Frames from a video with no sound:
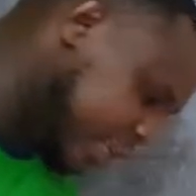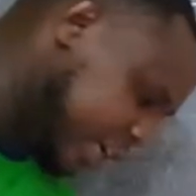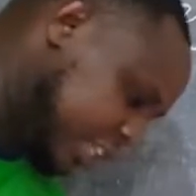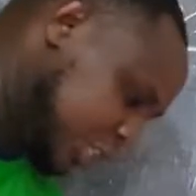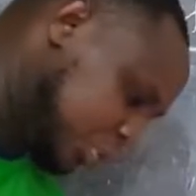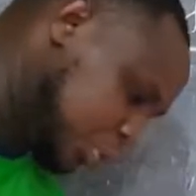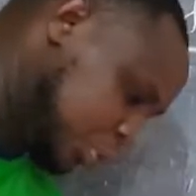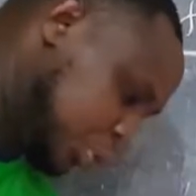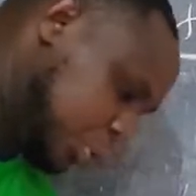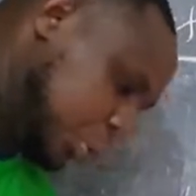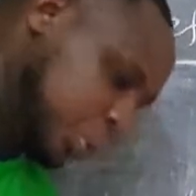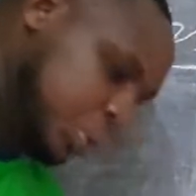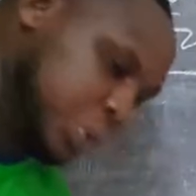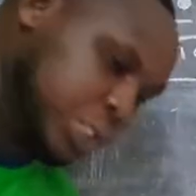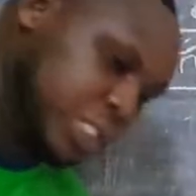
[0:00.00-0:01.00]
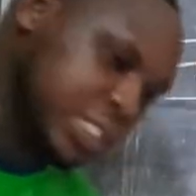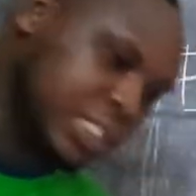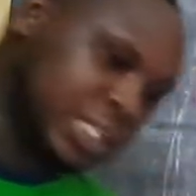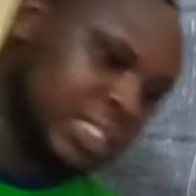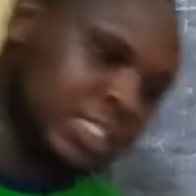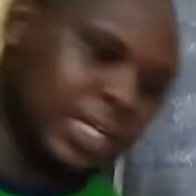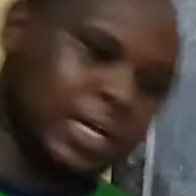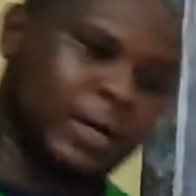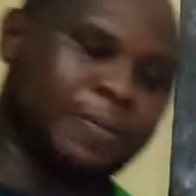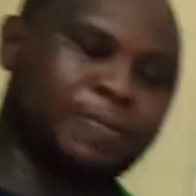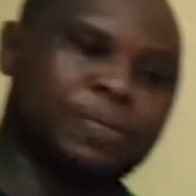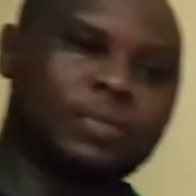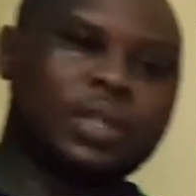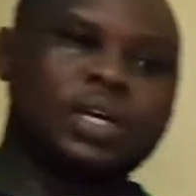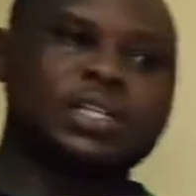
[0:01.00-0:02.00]
I want you to do is that
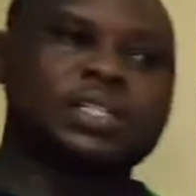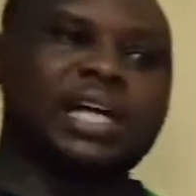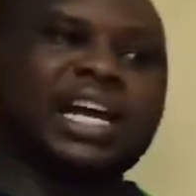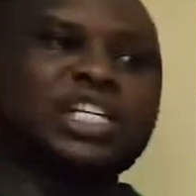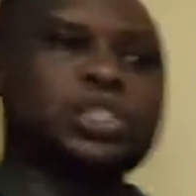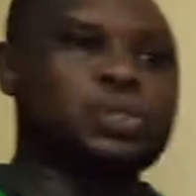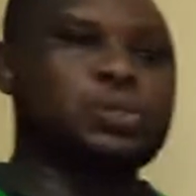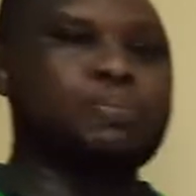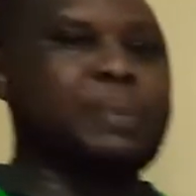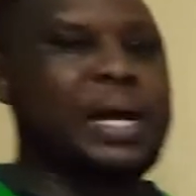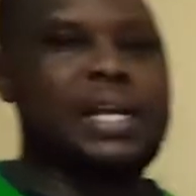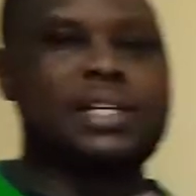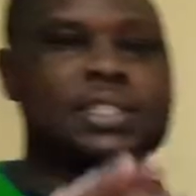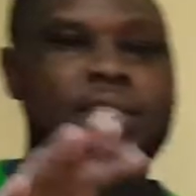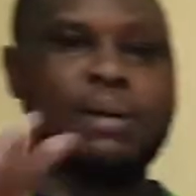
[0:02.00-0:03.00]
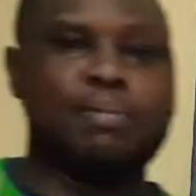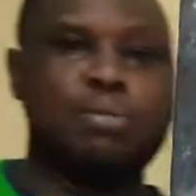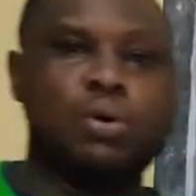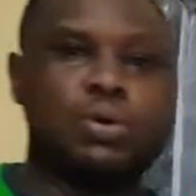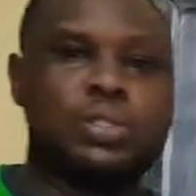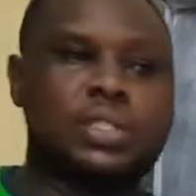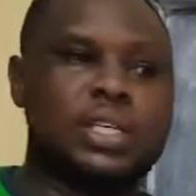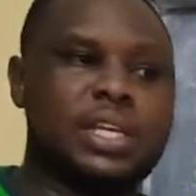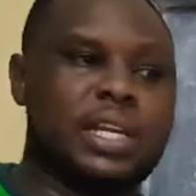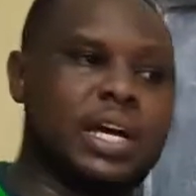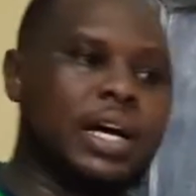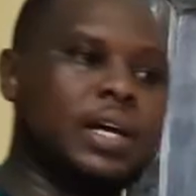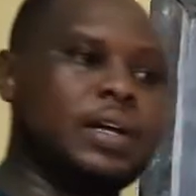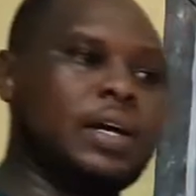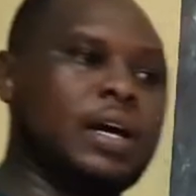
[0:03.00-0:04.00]
try to pile some books in
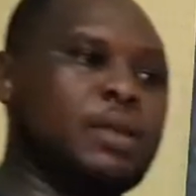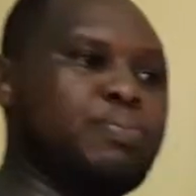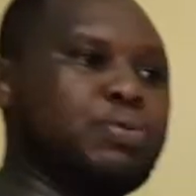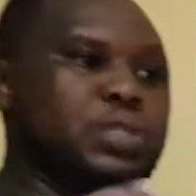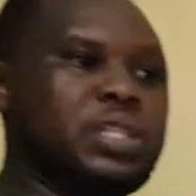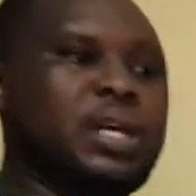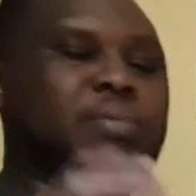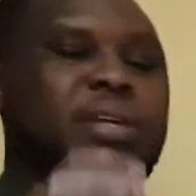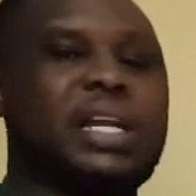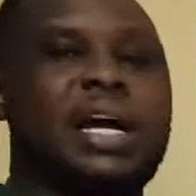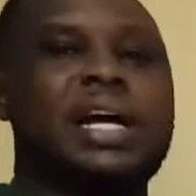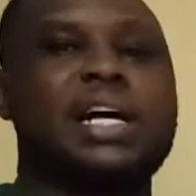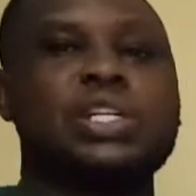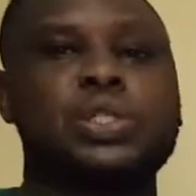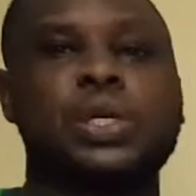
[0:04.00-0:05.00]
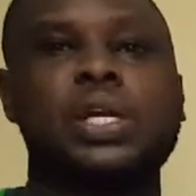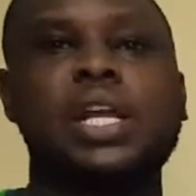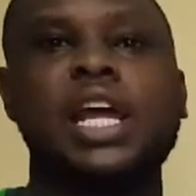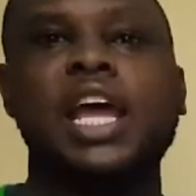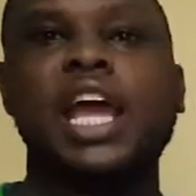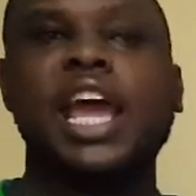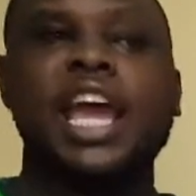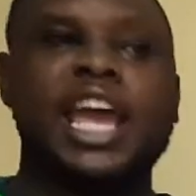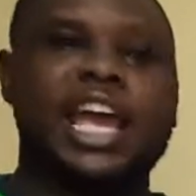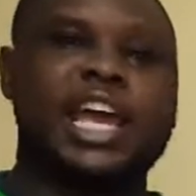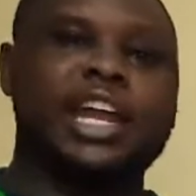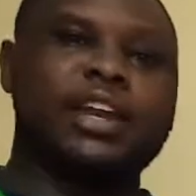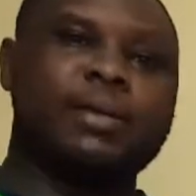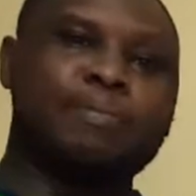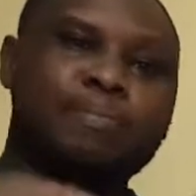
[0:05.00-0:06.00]
a put them in a carton
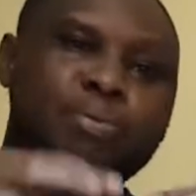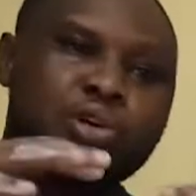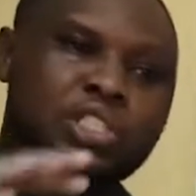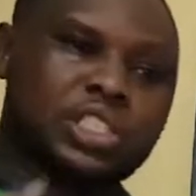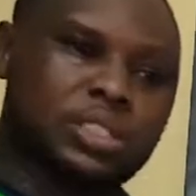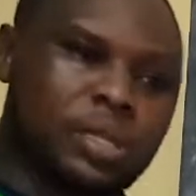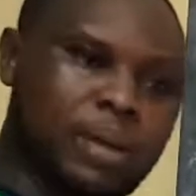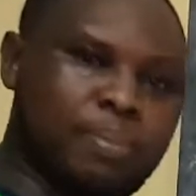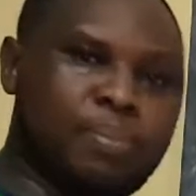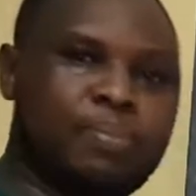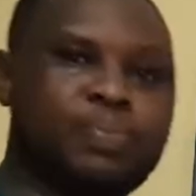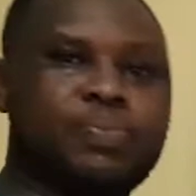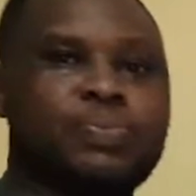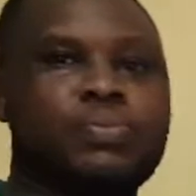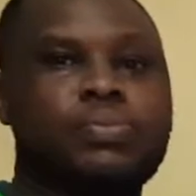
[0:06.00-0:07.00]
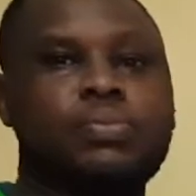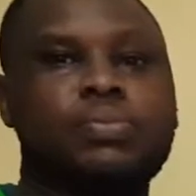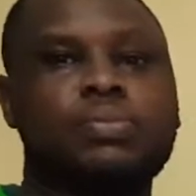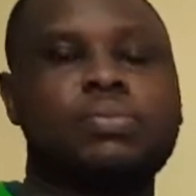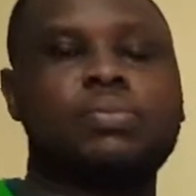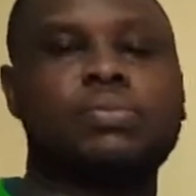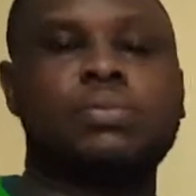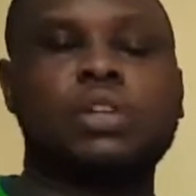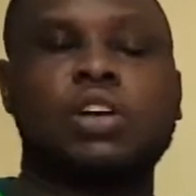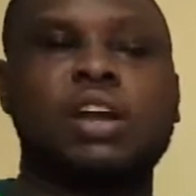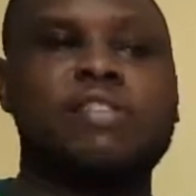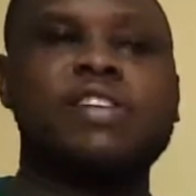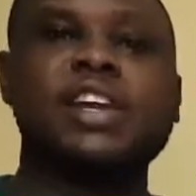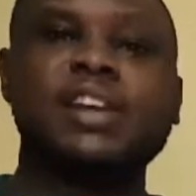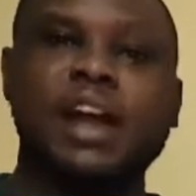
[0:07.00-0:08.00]
and push them on a
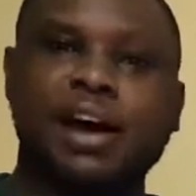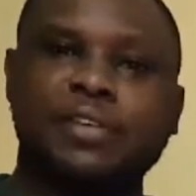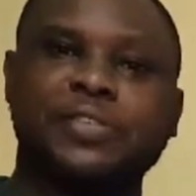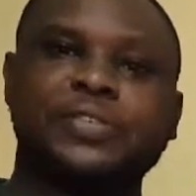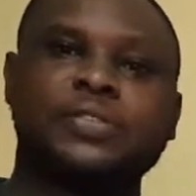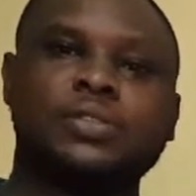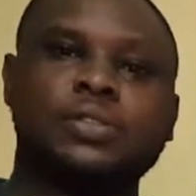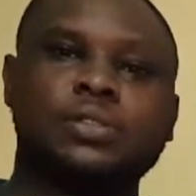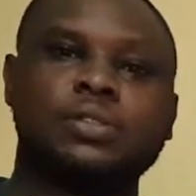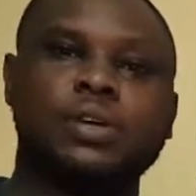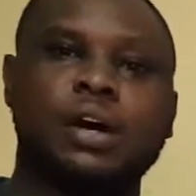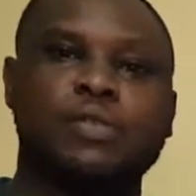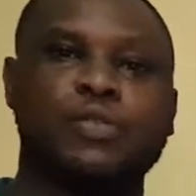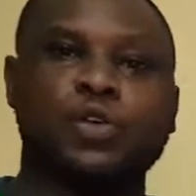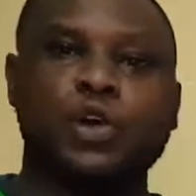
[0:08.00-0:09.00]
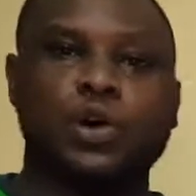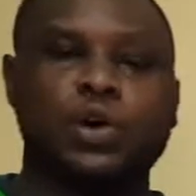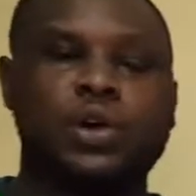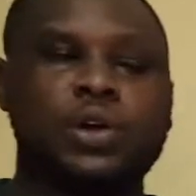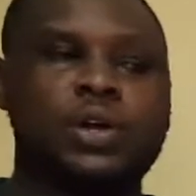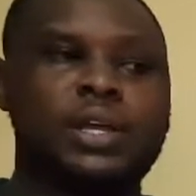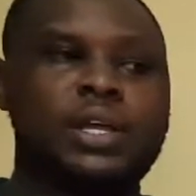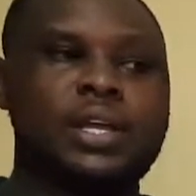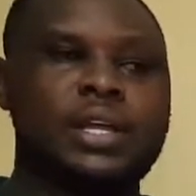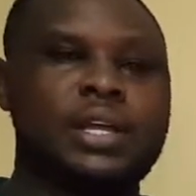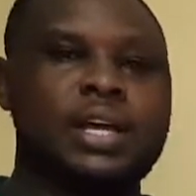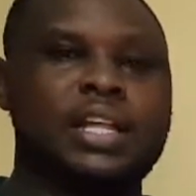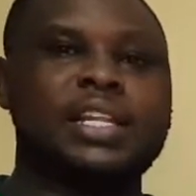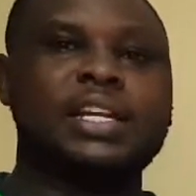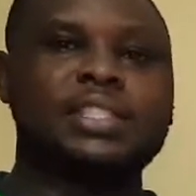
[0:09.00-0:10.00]
very rough floor,
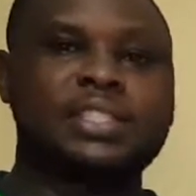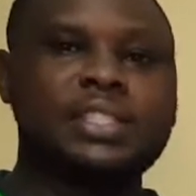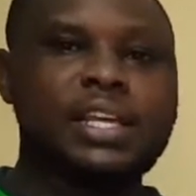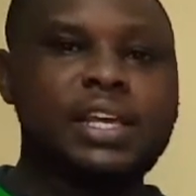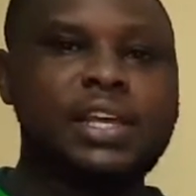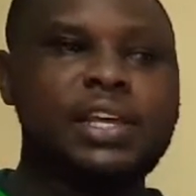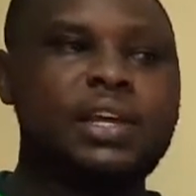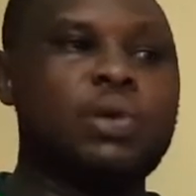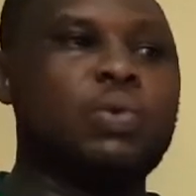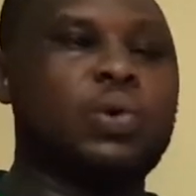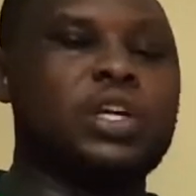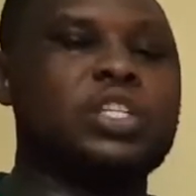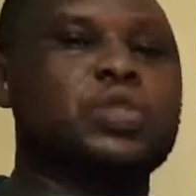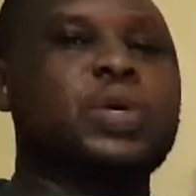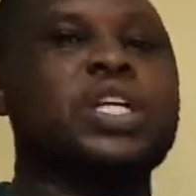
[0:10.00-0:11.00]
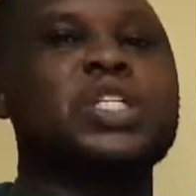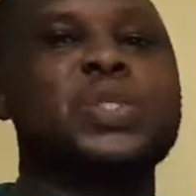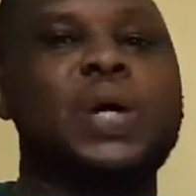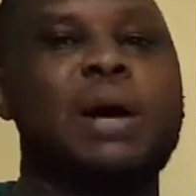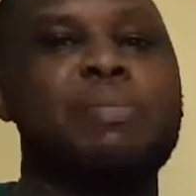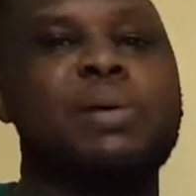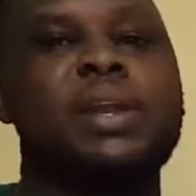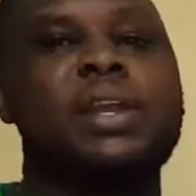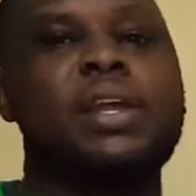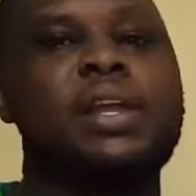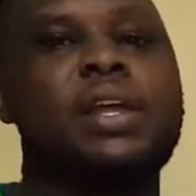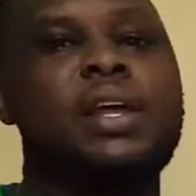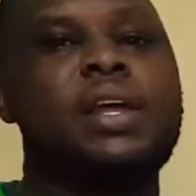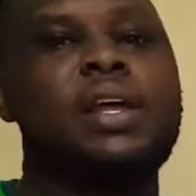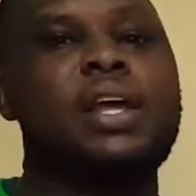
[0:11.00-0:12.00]
and then see what is going to happen.
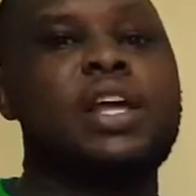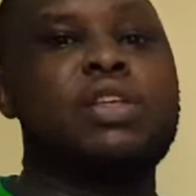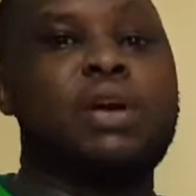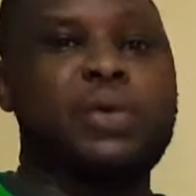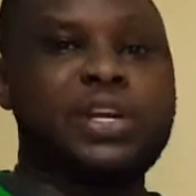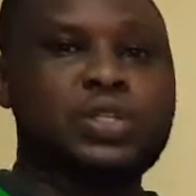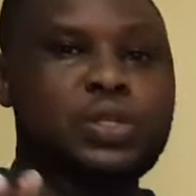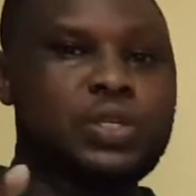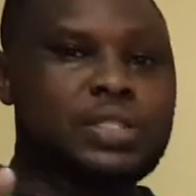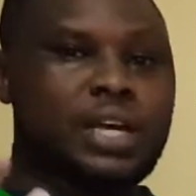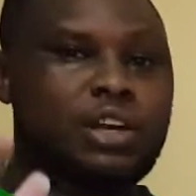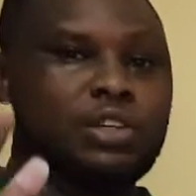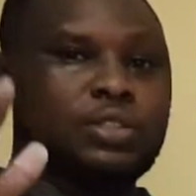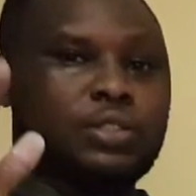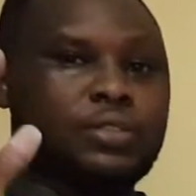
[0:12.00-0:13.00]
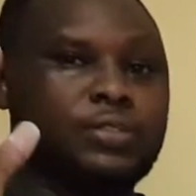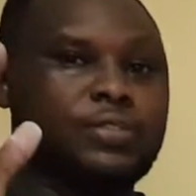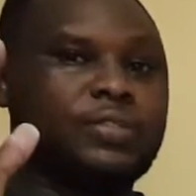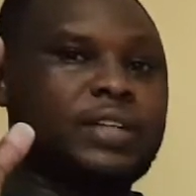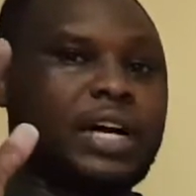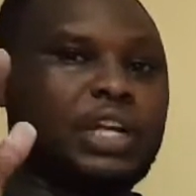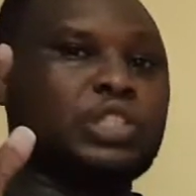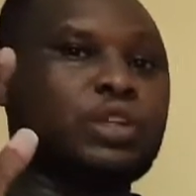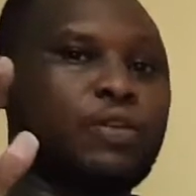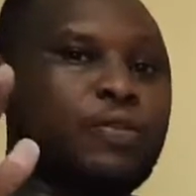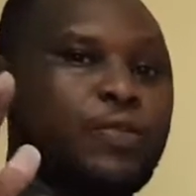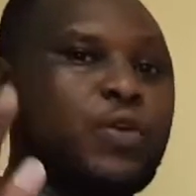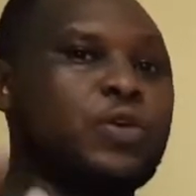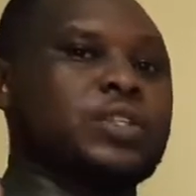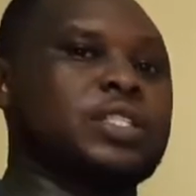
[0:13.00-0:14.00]
You are going to use a lot of
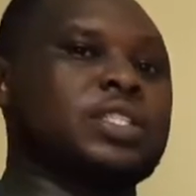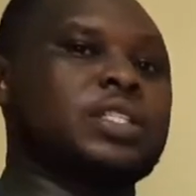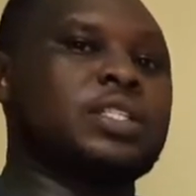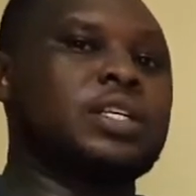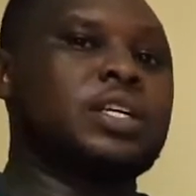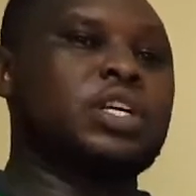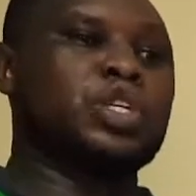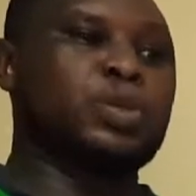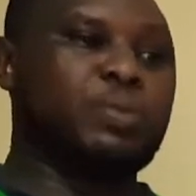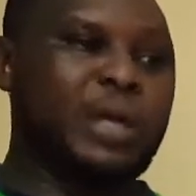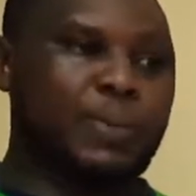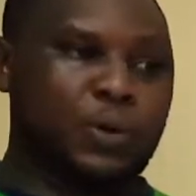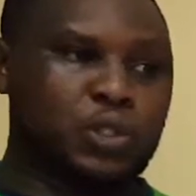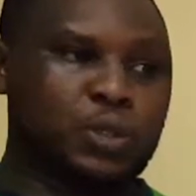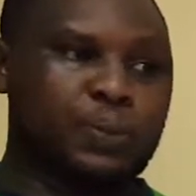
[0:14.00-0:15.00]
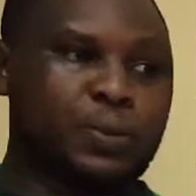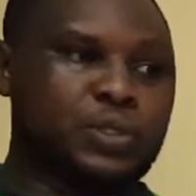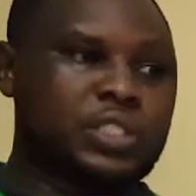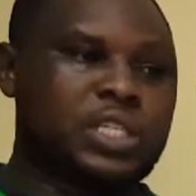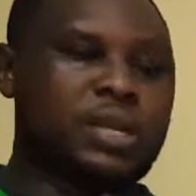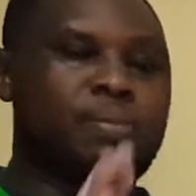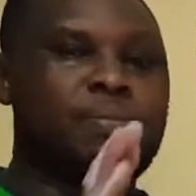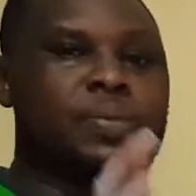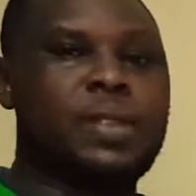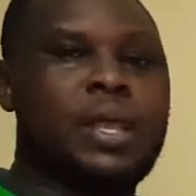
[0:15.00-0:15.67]
force to be able to push them.